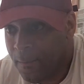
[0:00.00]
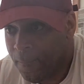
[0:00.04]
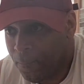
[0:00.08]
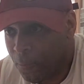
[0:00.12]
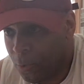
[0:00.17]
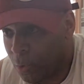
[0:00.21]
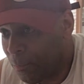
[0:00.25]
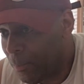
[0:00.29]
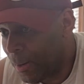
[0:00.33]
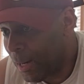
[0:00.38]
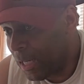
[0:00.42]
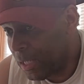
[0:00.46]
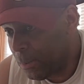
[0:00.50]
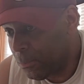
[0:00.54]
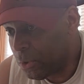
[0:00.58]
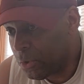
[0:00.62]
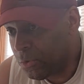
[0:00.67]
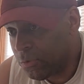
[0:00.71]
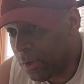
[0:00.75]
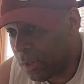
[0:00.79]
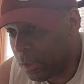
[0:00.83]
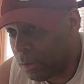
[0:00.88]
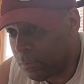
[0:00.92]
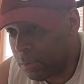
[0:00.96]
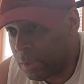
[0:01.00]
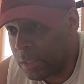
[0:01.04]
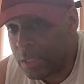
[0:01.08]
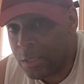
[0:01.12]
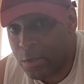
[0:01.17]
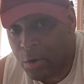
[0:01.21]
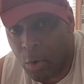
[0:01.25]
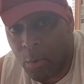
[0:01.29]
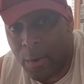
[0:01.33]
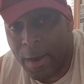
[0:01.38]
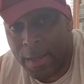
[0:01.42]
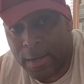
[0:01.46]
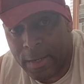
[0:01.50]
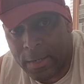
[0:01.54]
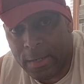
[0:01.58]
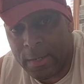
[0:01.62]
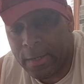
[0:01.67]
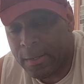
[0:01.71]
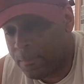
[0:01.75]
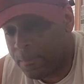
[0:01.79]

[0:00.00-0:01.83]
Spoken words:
Nobody was trying to really go at it.